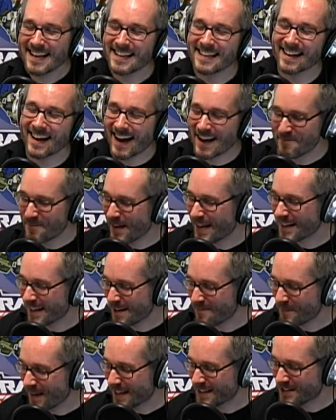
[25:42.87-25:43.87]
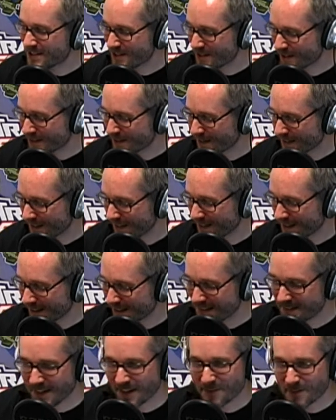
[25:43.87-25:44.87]
You know, I bet you know,
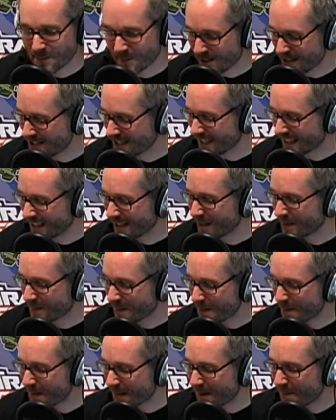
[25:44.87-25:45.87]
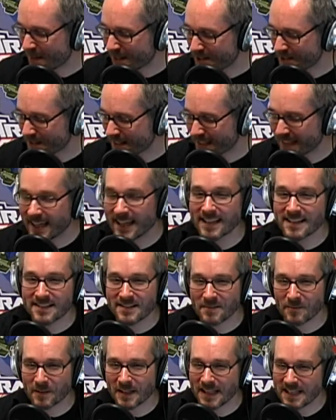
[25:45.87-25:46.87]
it's self-depreciating humor, but I bet you the
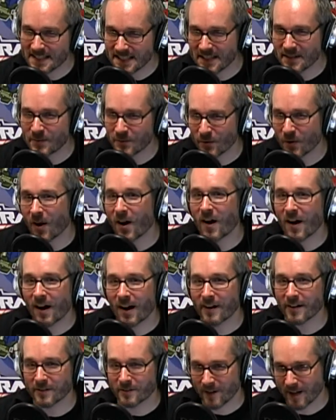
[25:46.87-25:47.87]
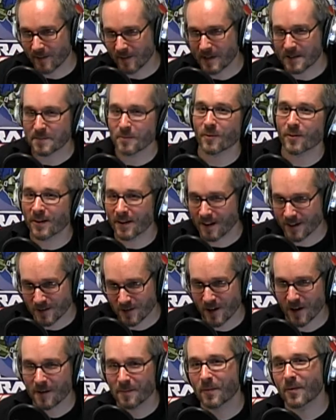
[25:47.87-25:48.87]
kids, when they see you draw on a dry erase board, on a
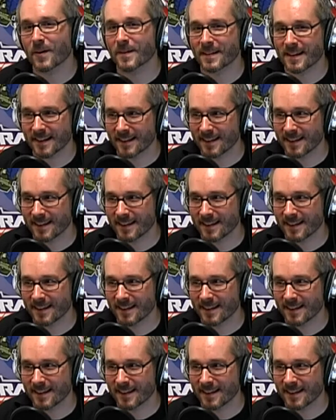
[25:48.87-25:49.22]
chalkboard, they